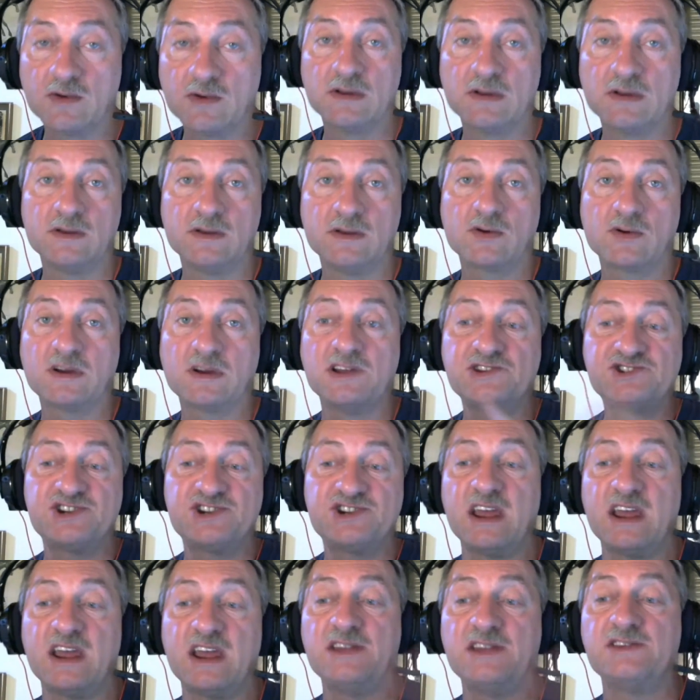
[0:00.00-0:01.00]
you can
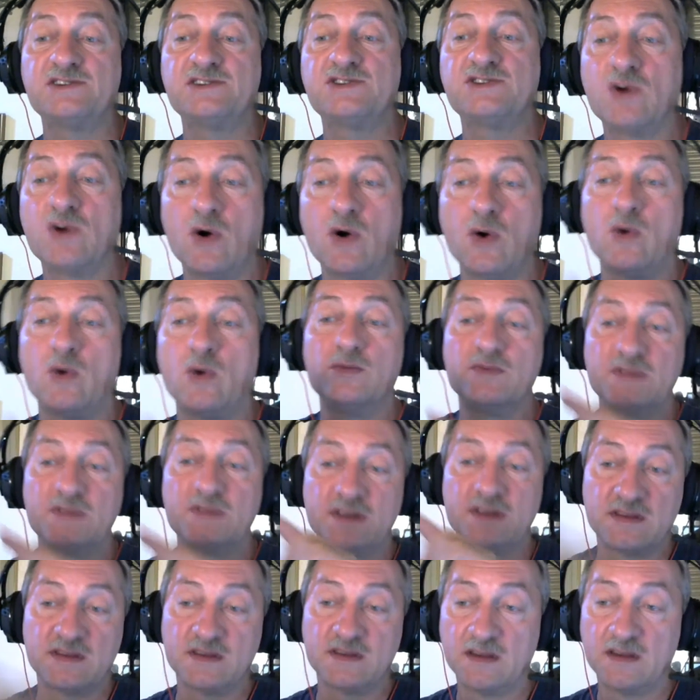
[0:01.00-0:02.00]
change
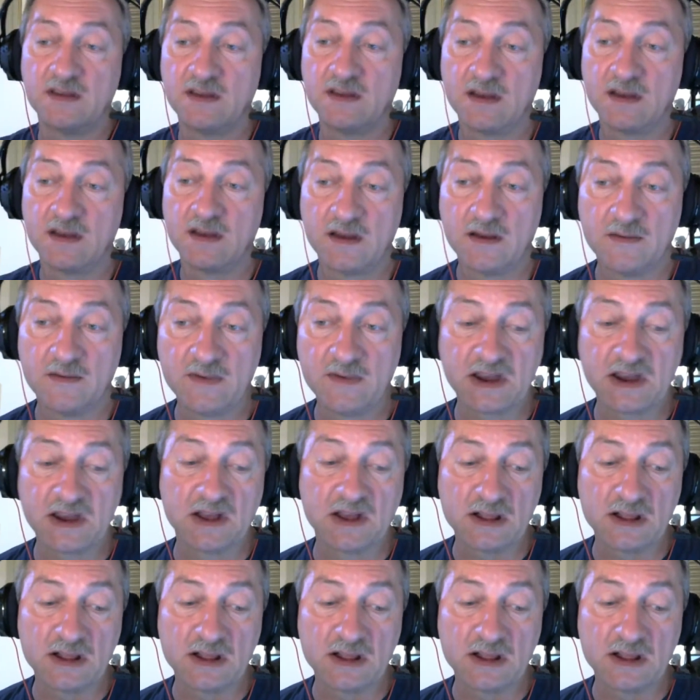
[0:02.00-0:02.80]
homes. We can